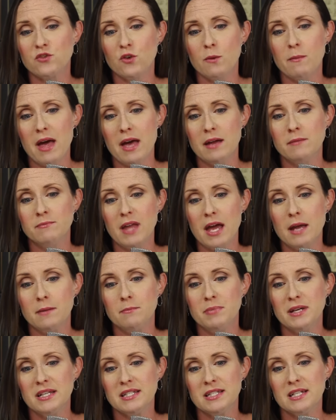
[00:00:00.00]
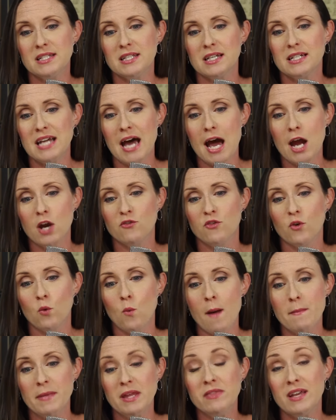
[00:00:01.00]
for men and business attire for
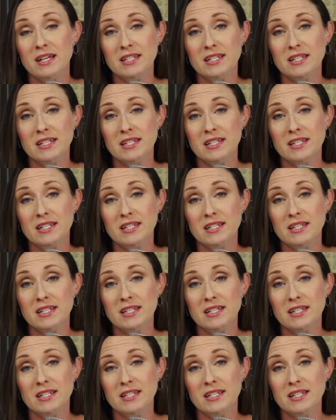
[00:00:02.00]
women.